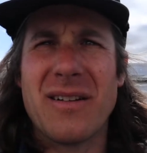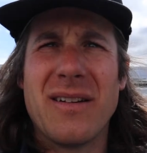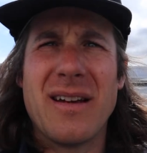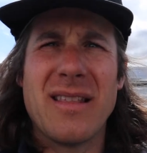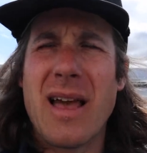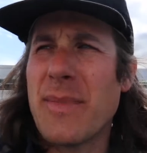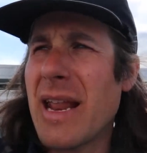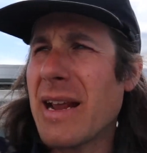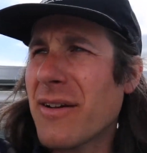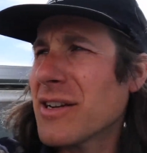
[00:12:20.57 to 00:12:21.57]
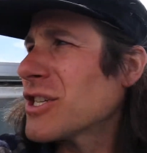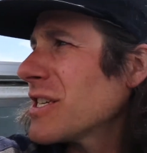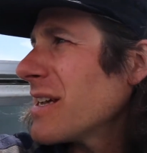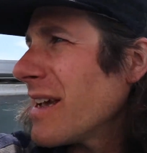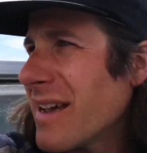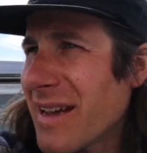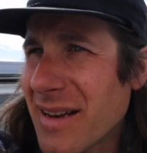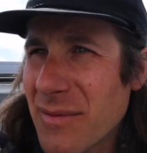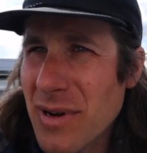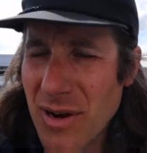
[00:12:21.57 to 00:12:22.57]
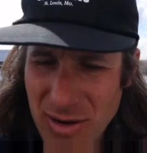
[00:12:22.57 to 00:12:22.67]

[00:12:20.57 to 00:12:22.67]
of Lyman anchorage, and we're